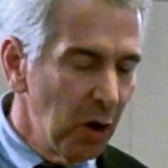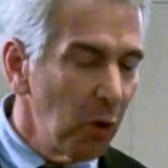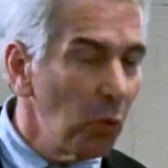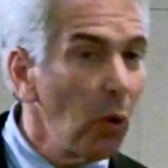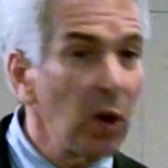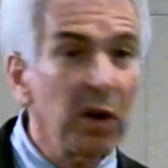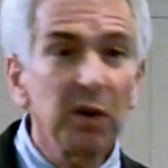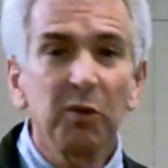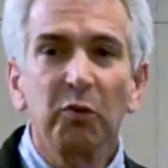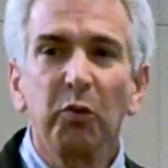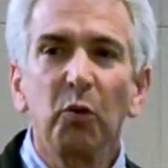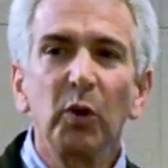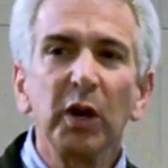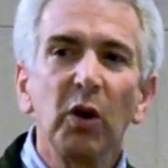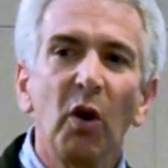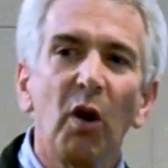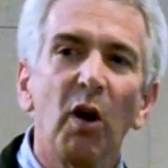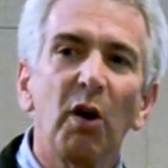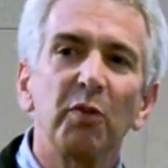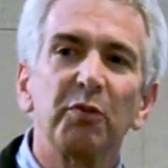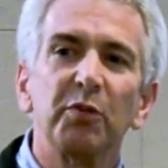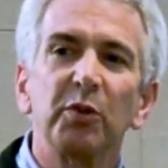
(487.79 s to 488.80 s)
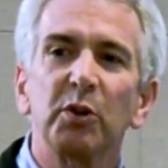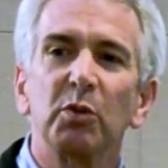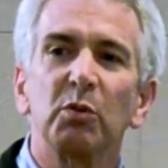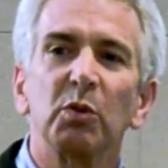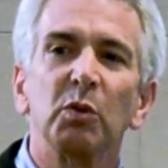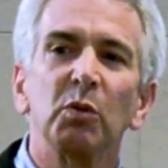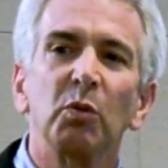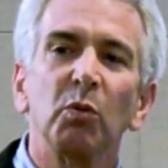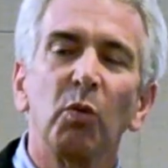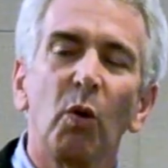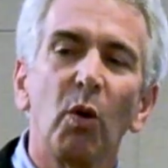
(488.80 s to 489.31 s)
What if we offered a
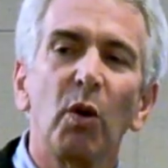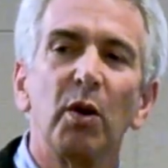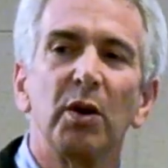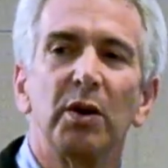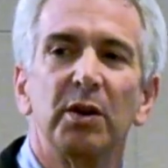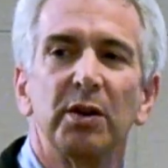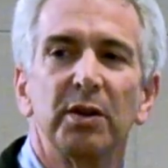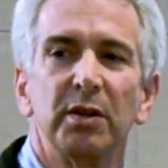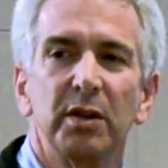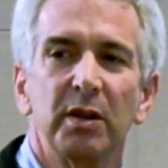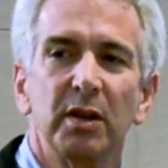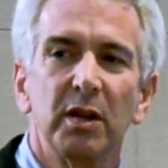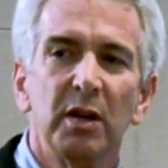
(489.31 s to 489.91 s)
reward